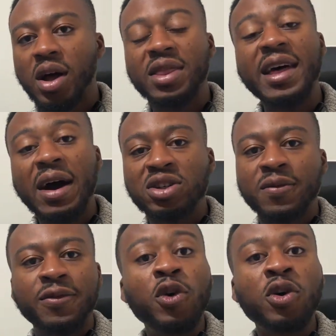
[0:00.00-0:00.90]

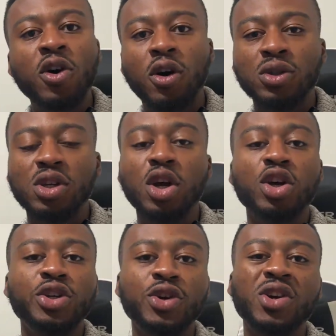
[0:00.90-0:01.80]
1,000 phone calls,
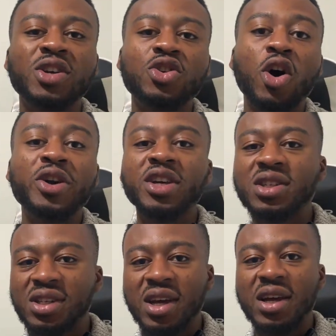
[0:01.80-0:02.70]
you're gonna
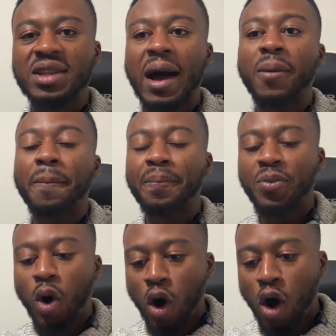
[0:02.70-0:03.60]
notice that
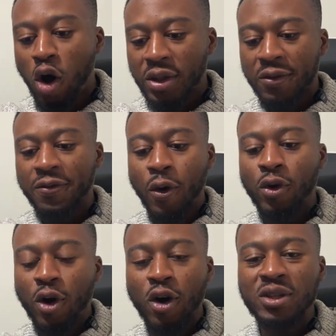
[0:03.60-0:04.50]
all the phone
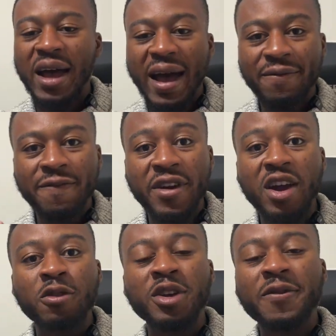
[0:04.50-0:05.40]
calls have
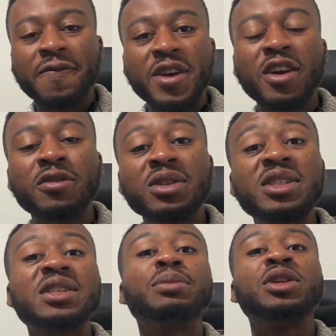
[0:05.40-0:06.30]
very, very
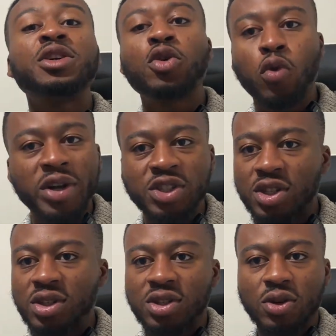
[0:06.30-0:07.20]
similar
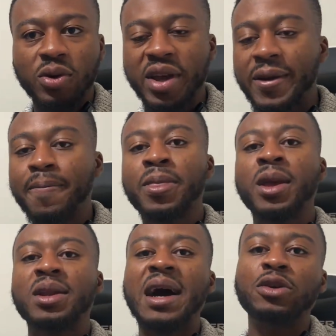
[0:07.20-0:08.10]
questions, okay?
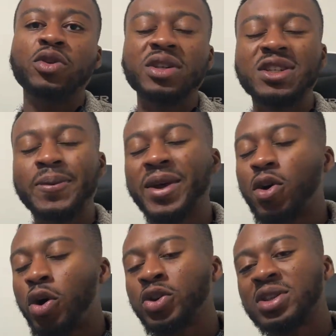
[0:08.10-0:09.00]
Now, you can spend
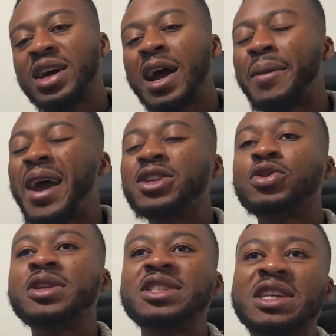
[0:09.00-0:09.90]
all your time
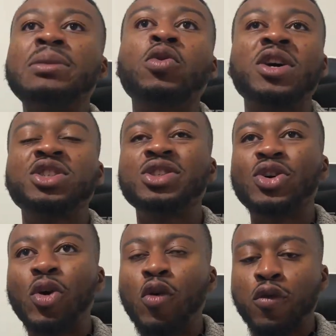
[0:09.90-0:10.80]
answering the same questions
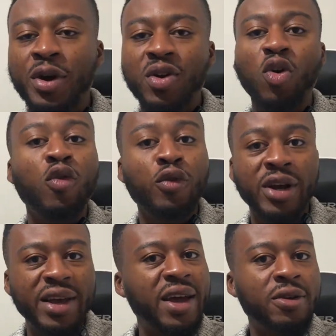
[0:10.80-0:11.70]
over and over
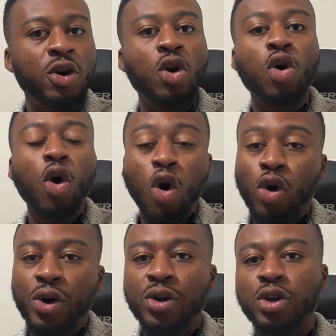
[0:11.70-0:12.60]
again,
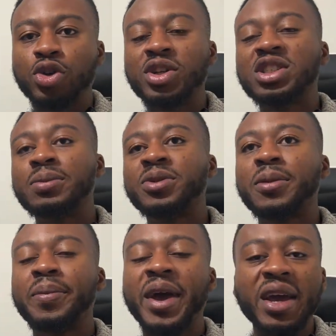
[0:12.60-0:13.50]
or you can
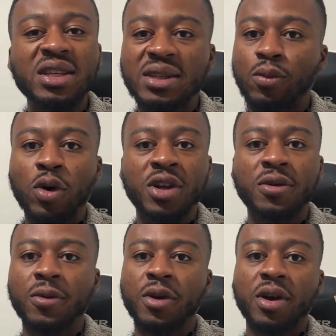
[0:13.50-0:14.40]
simply pay
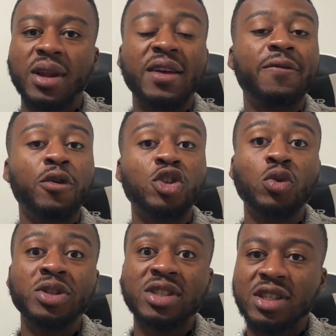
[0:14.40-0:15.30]
someone, like a
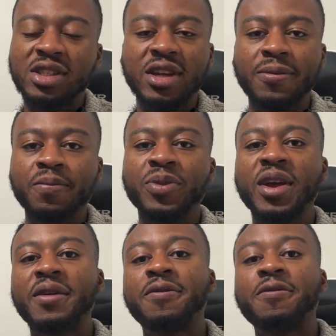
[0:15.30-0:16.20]
virtual assistant,
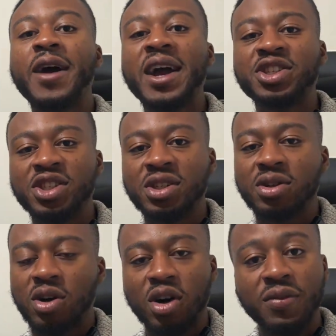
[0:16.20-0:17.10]
a fraction
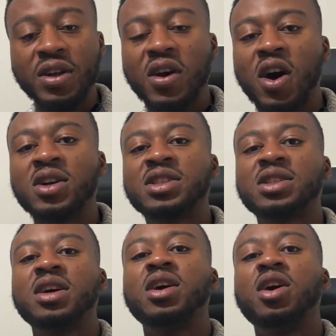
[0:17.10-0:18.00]
of the
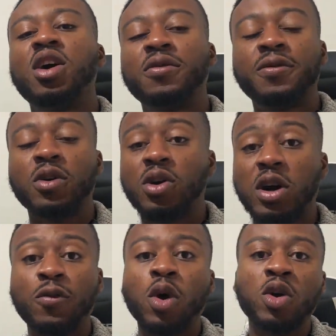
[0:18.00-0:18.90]
cost of
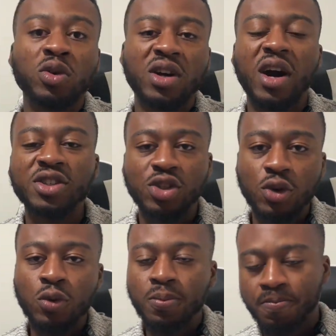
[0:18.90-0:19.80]
what it would cost
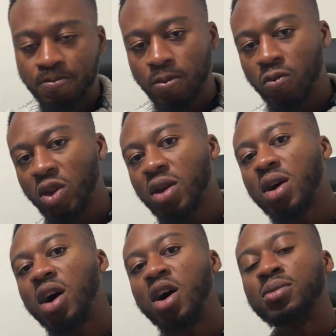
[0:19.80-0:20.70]
you
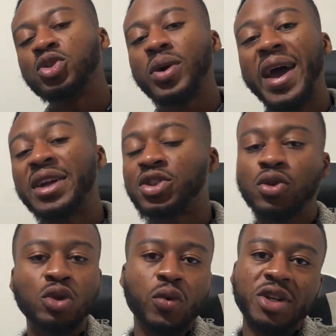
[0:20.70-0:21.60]
to answer
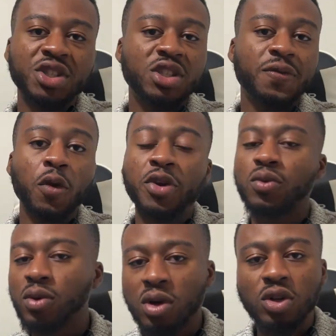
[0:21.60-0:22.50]
those questions for
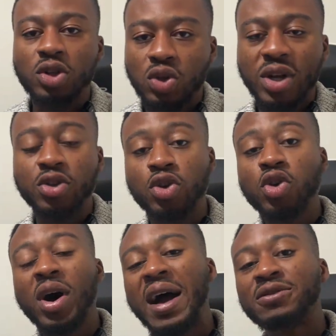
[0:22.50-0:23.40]
you, so that you
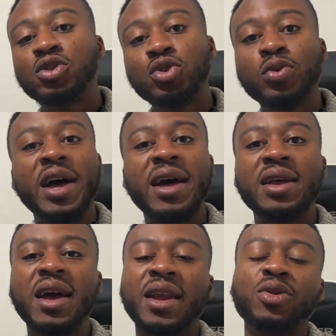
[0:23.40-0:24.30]
don't have to do that,
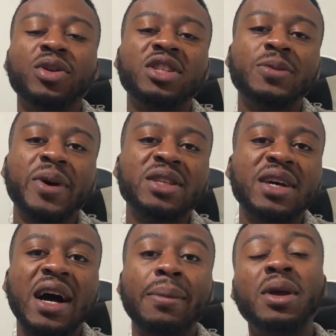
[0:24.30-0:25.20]
and that you can spend
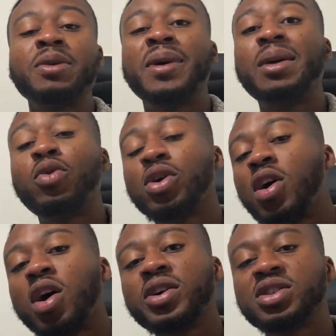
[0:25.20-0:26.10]
time maybe buying more
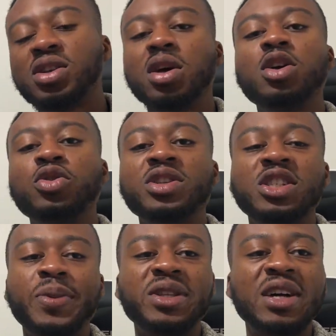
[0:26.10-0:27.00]
cars. You can
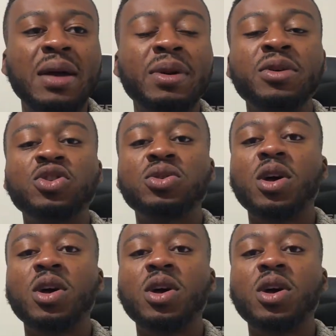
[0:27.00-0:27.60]
spend time maybe